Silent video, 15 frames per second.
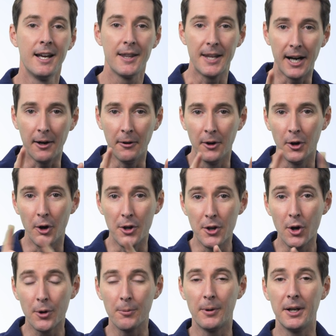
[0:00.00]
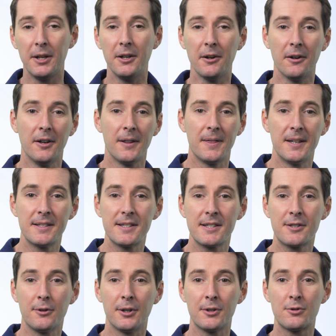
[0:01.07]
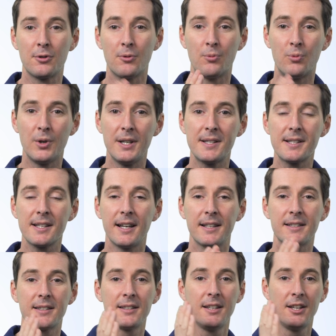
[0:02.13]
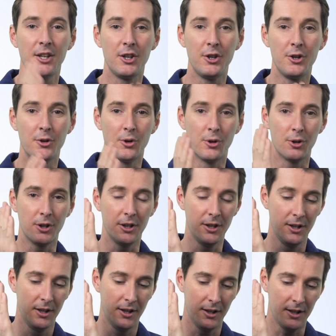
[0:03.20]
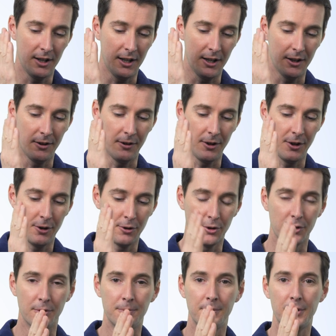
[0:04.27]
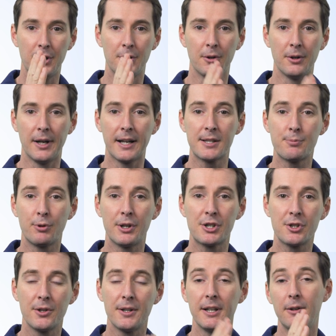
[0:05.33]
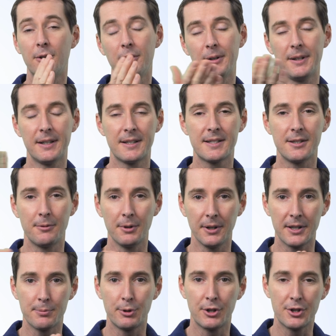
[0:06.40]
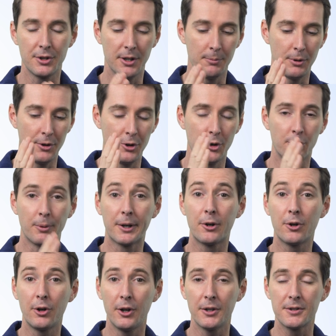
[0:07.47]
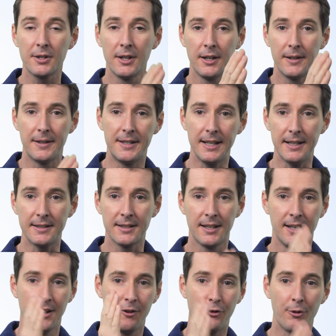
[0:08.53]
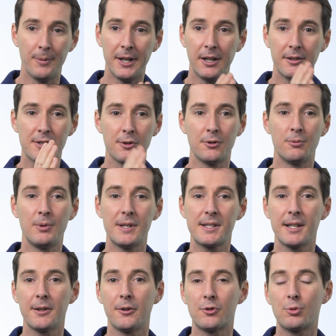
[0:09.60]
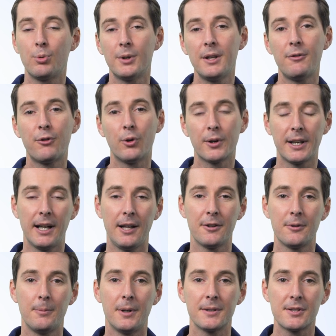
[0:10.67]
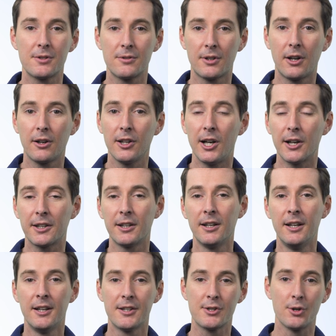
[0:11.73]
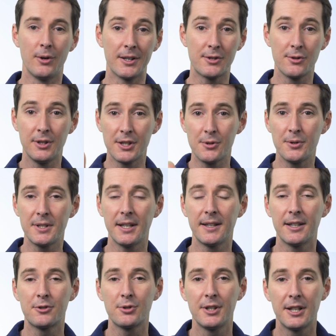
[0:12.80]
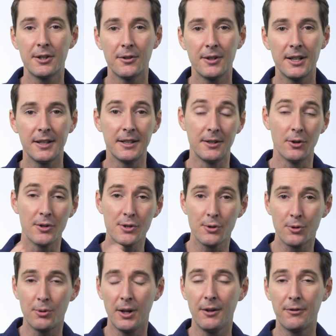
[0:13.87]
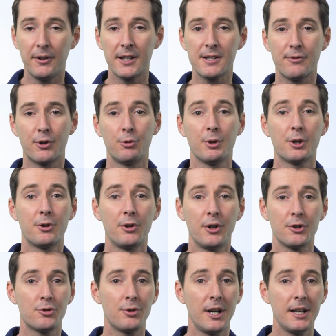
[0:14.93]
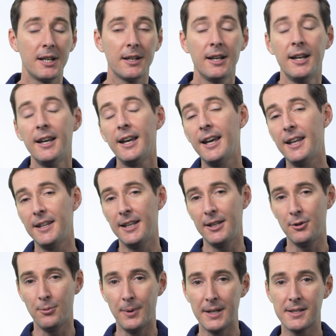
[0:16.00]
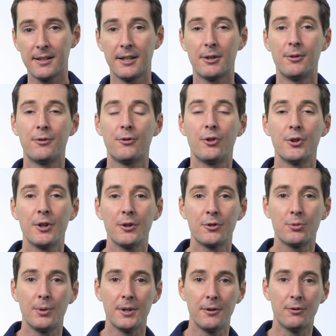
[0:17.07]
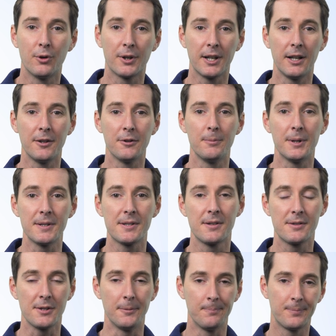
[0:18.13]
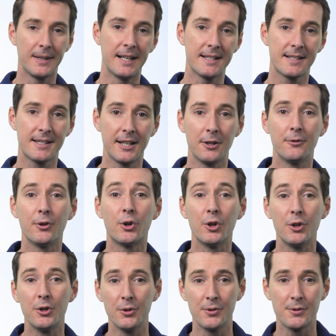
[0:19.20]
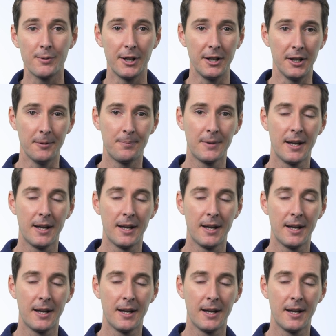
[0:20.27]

Now, a note right here, this is going to reset your uh, your your expiration date, or it's not really an expiration date, but your recurrent date. From there, it's going to reset the 24 calendar months clock. So as soon as you take that training online, it also qualifies for recurrent training, and then you're basically good for another 24 calendar months. So that's kind of a good news right here.